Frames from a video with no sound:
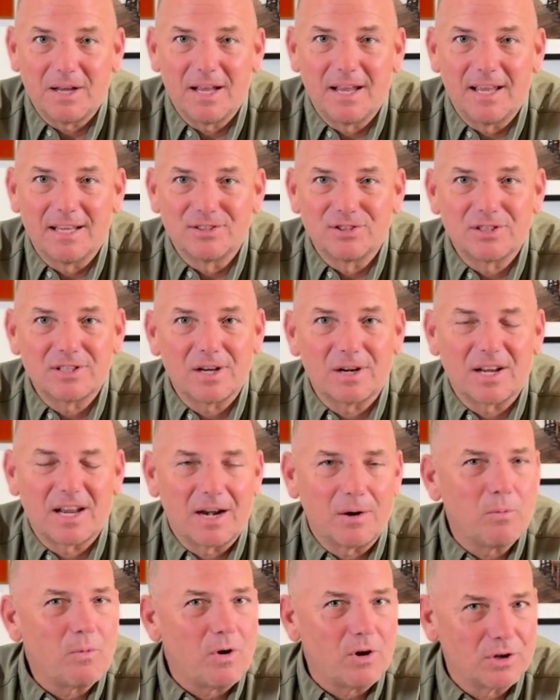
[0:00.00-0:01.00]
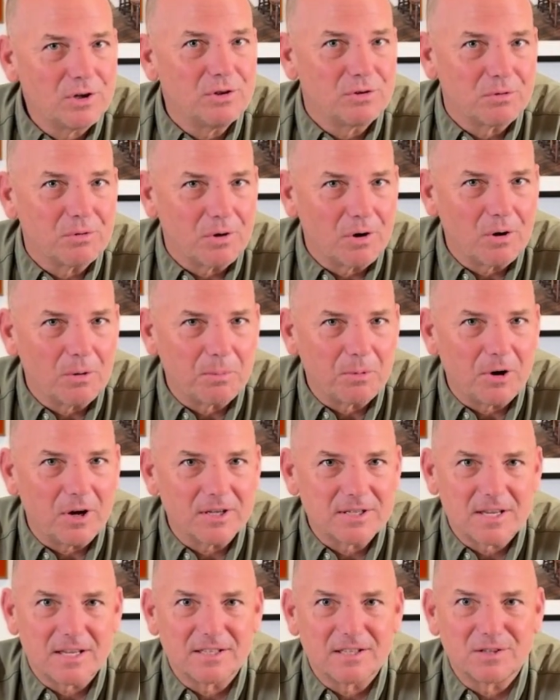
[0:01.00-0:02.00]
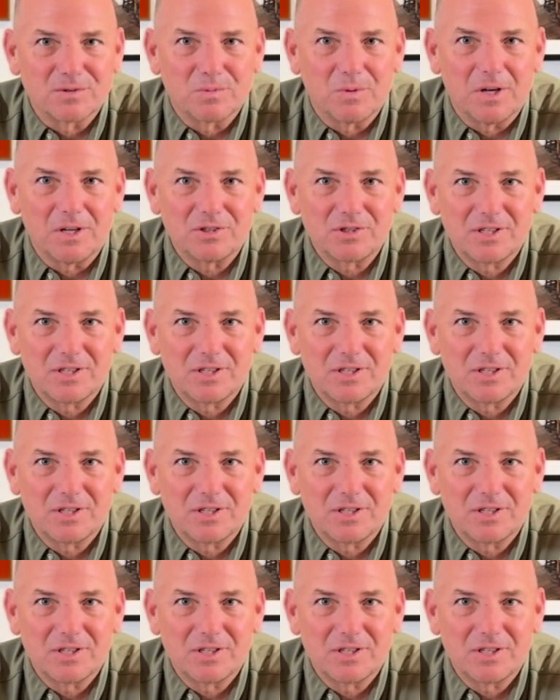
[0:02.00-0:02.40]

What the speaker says: and she's going to kind of walk you through her process as well.